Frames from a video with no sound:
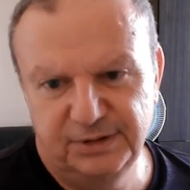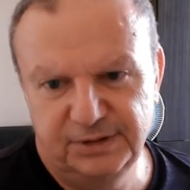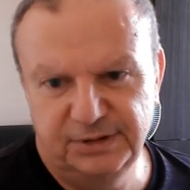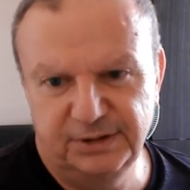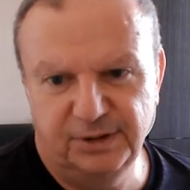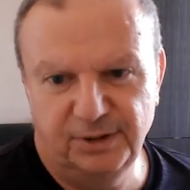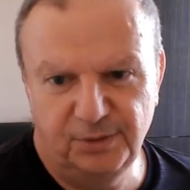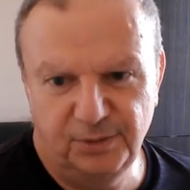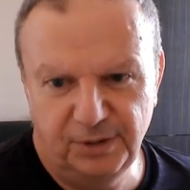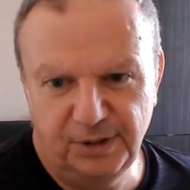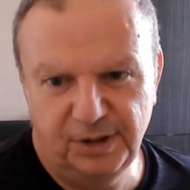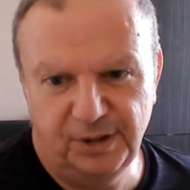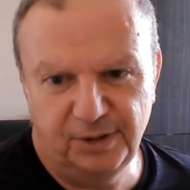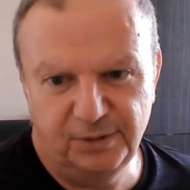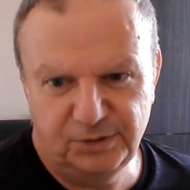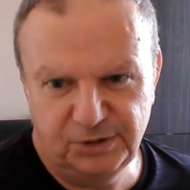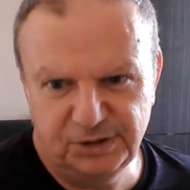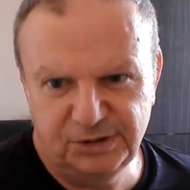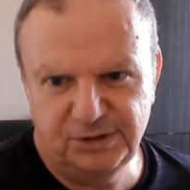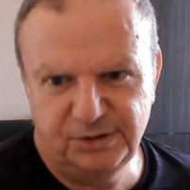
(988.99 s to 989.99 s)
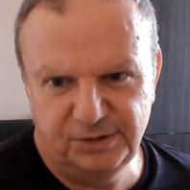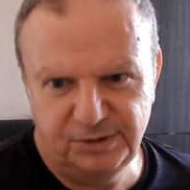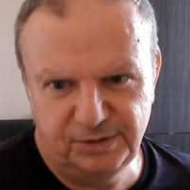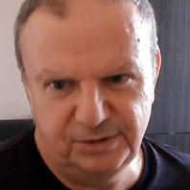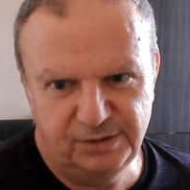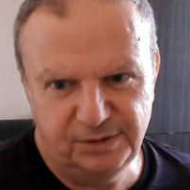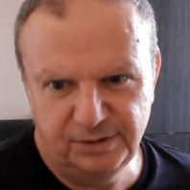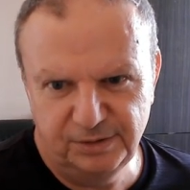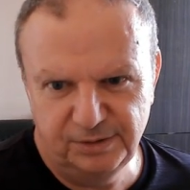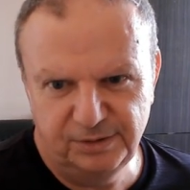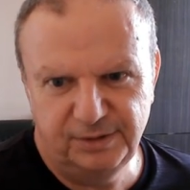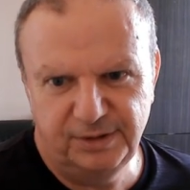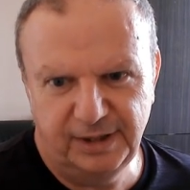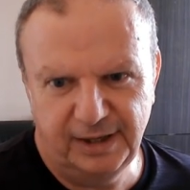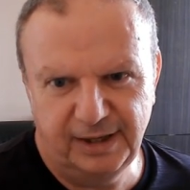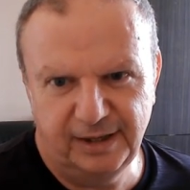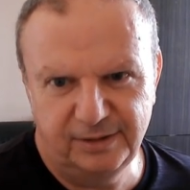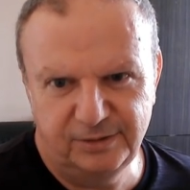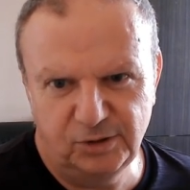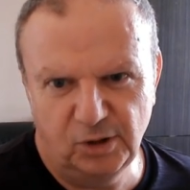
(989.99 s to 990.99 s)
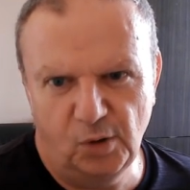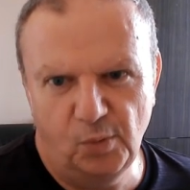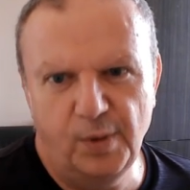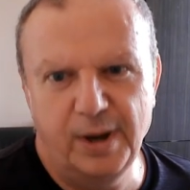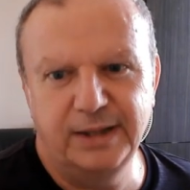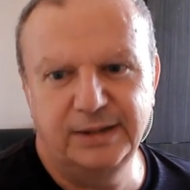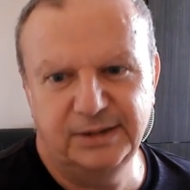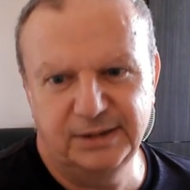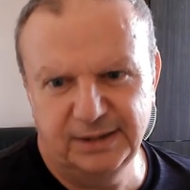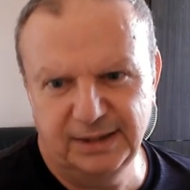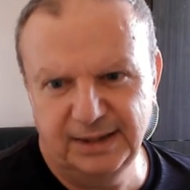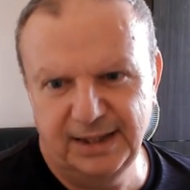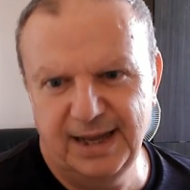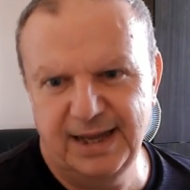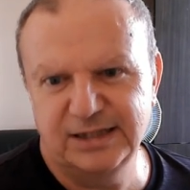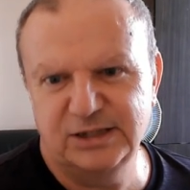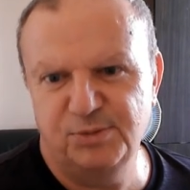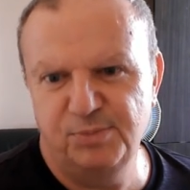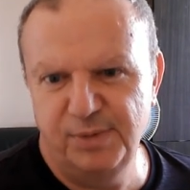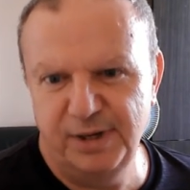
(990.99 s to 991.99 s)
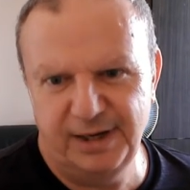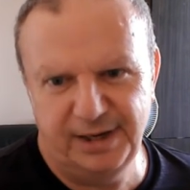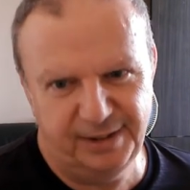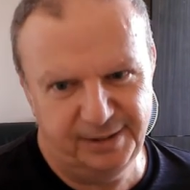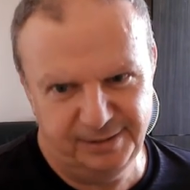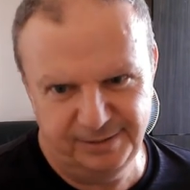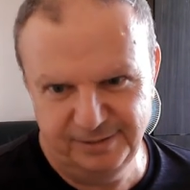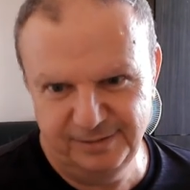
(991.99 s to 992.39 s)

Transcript: So, you know, just, yeah, don't wait till the last minute,